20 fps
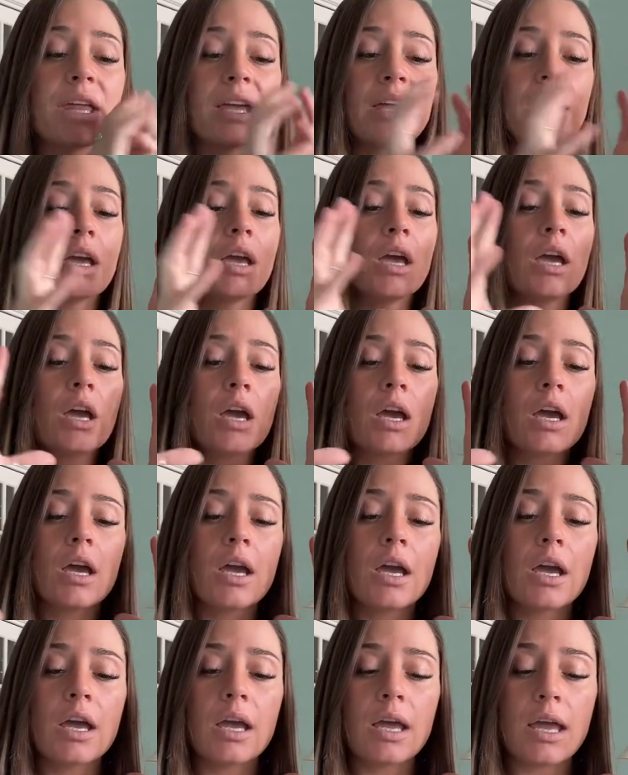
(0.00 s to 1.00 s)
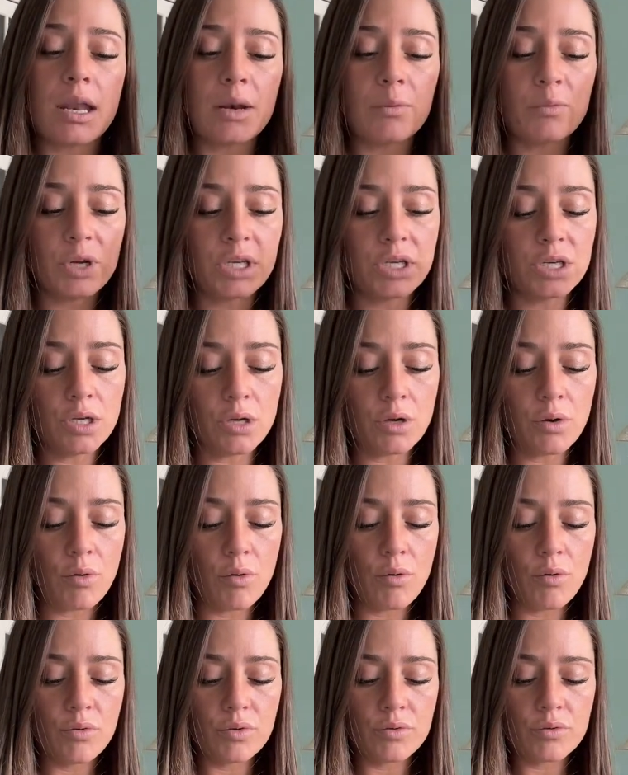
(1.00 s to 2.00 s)
Like, and when
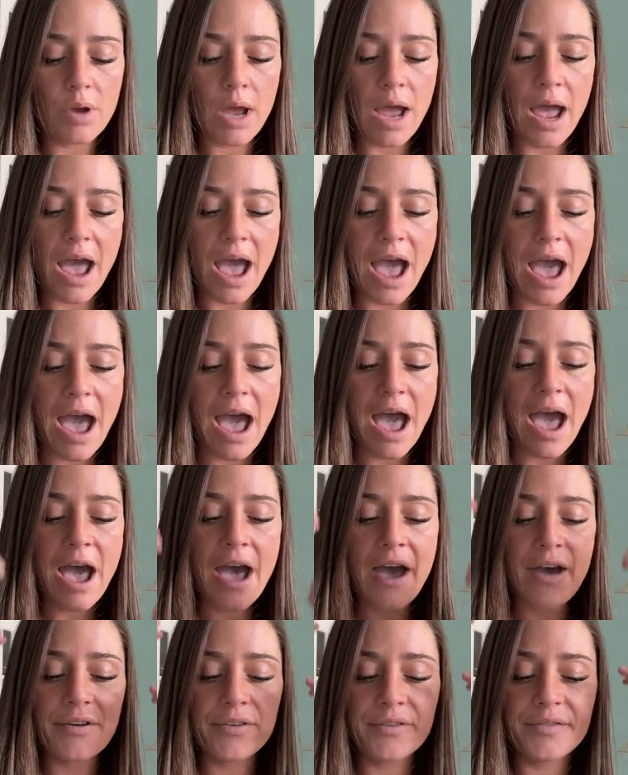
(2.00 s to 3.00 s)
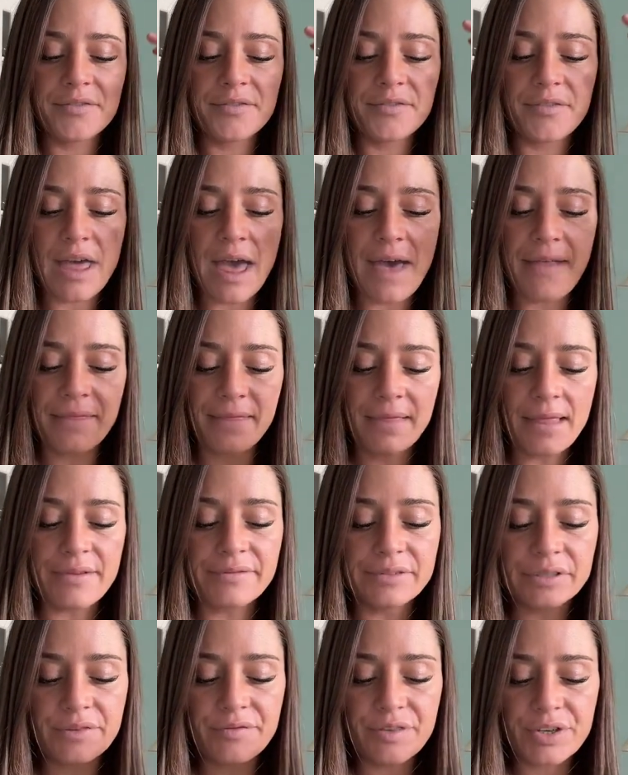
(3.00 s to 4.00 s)
you have that
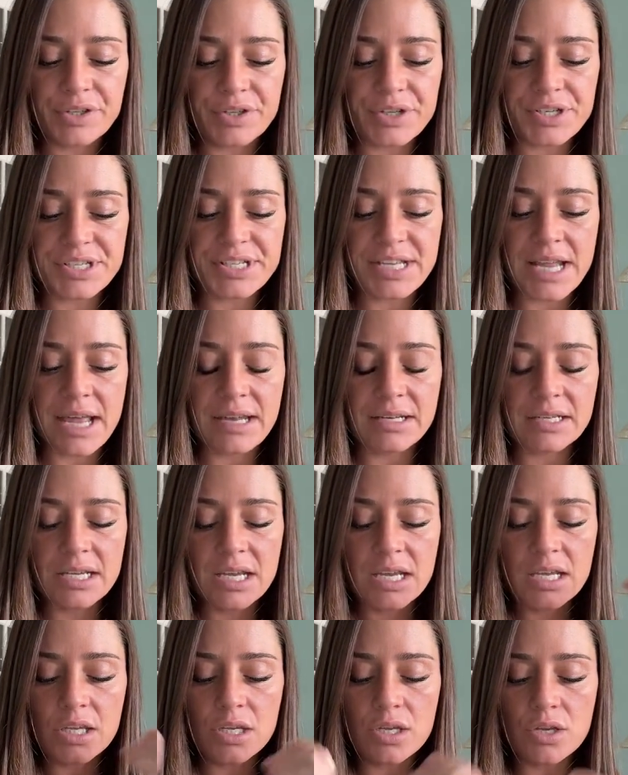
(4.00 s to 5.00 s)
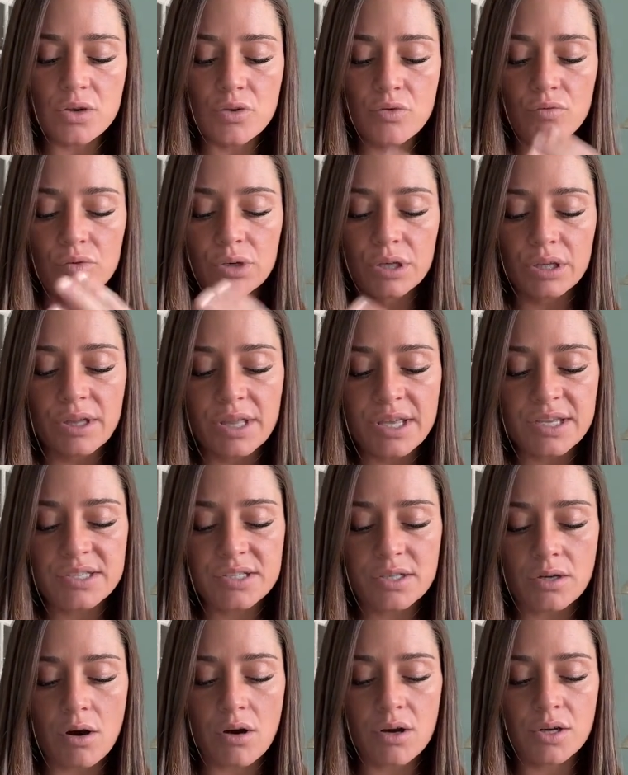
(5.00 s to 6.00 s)
level of understanding, you really
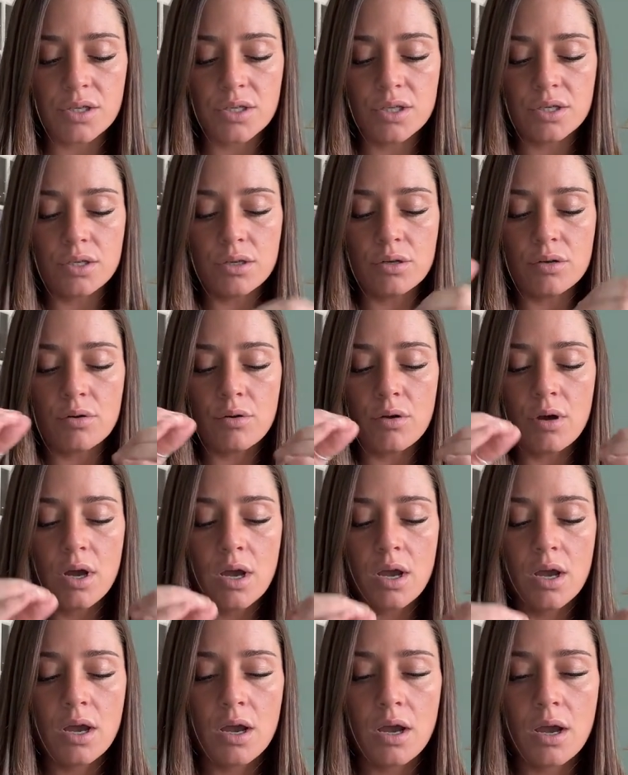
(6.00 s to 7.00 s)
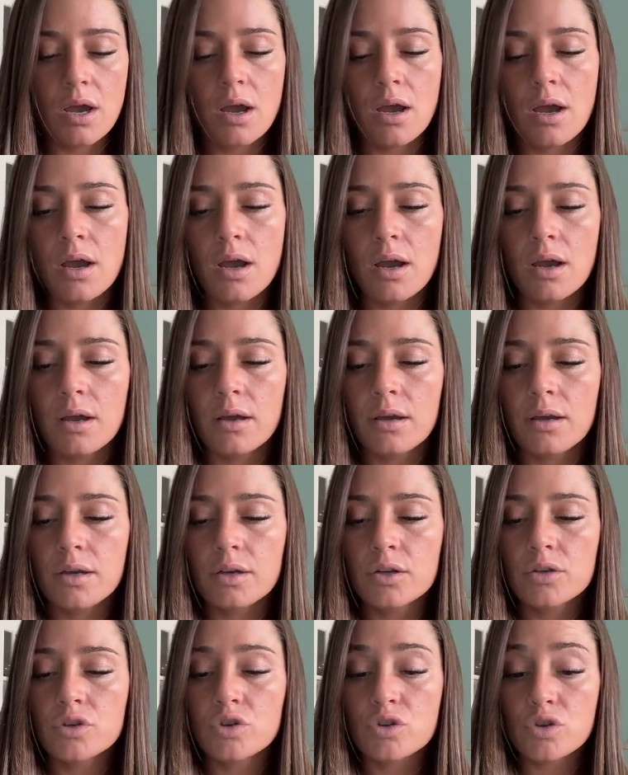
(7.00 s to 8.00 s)
start to
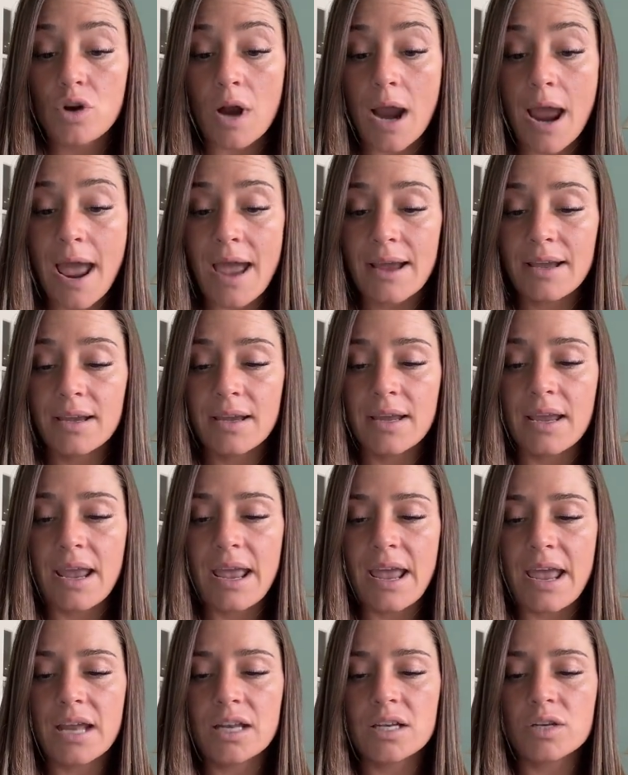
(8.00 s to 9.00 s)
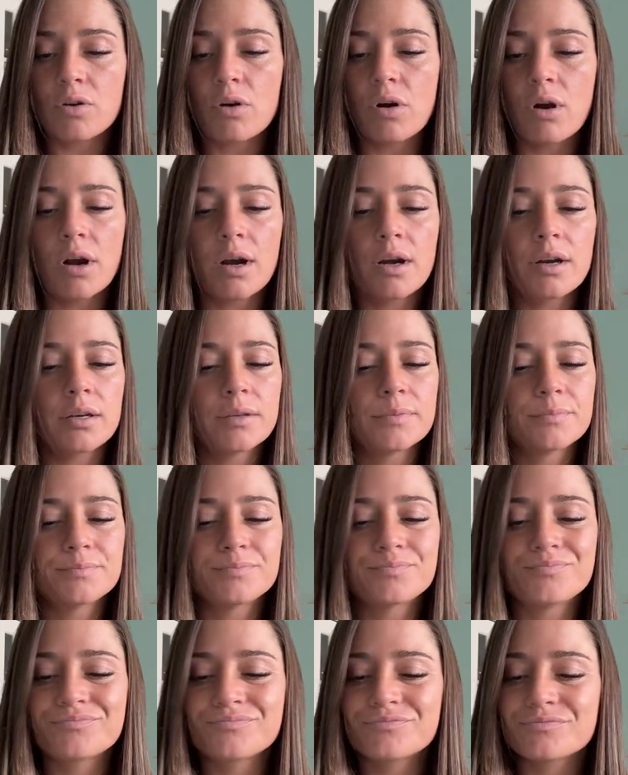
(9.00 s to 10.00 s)
track and or
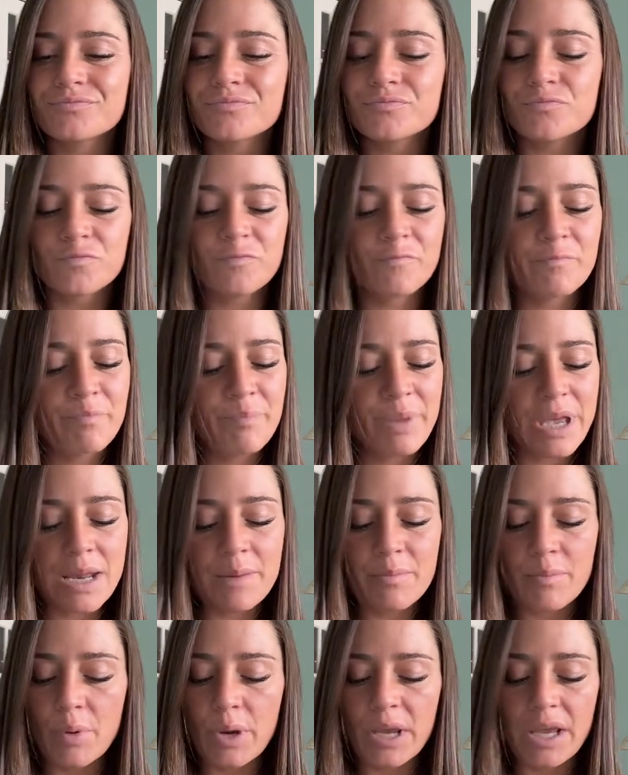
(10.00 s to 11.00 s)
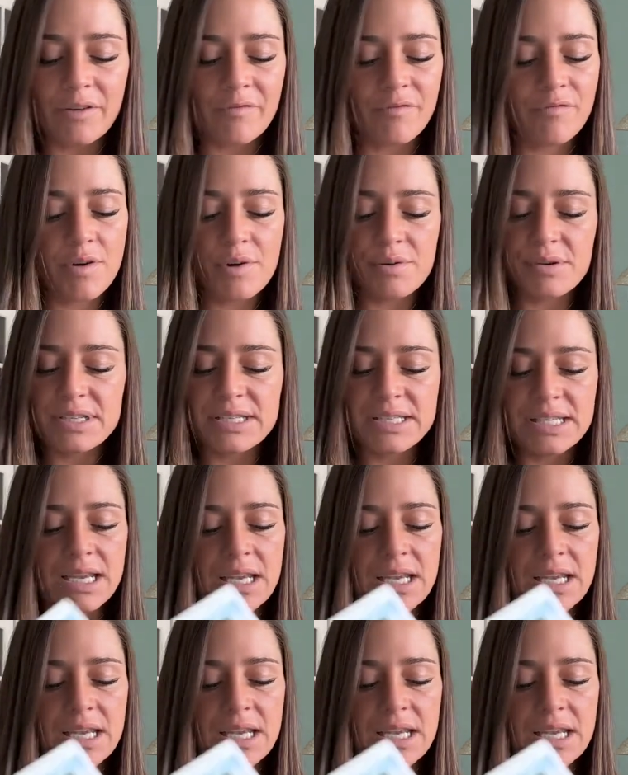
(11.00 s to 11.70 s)
pinpoint and focus